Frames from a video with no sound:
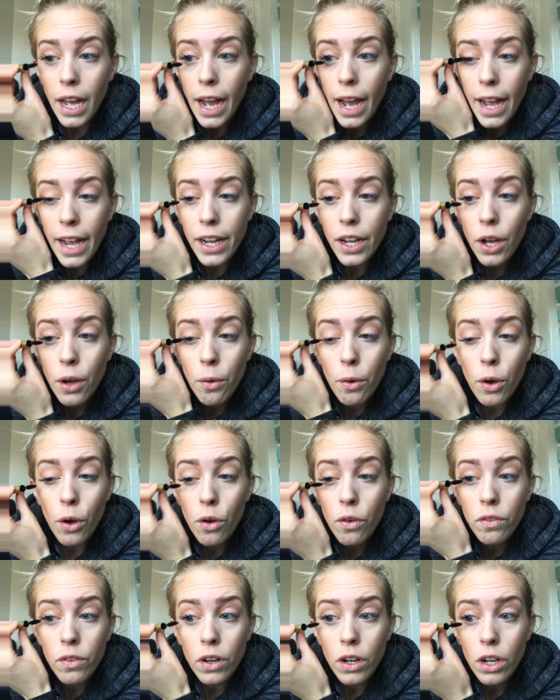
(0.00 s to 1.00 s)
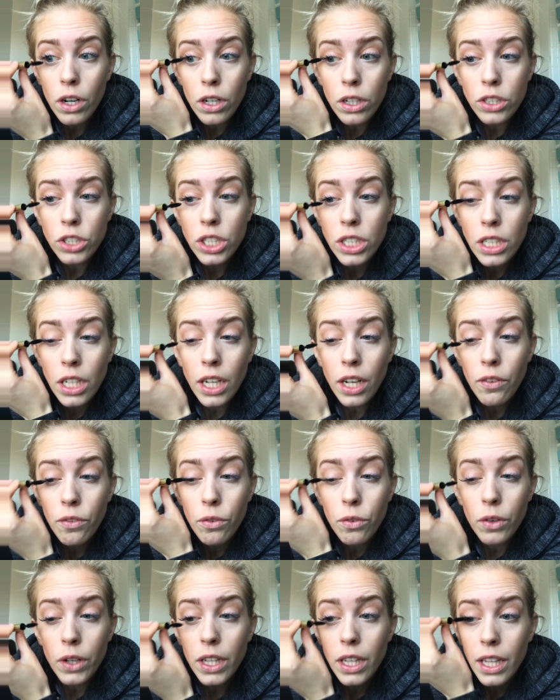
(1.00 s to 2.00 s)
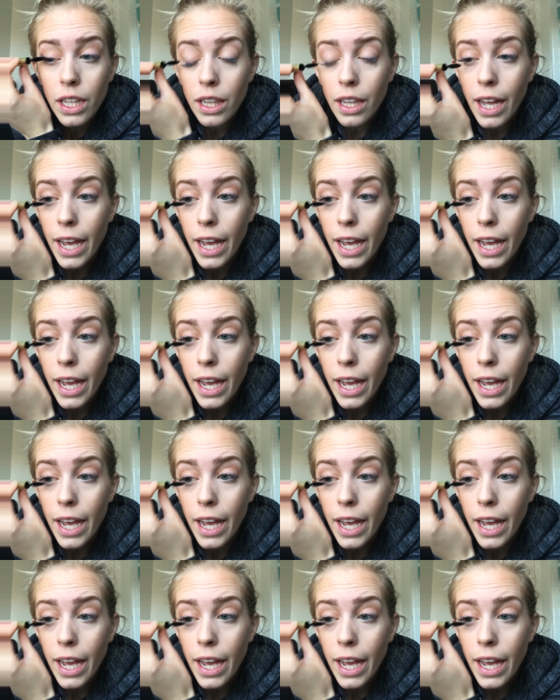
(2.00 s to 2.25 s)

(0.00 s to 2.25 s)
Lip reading: I go over just like a really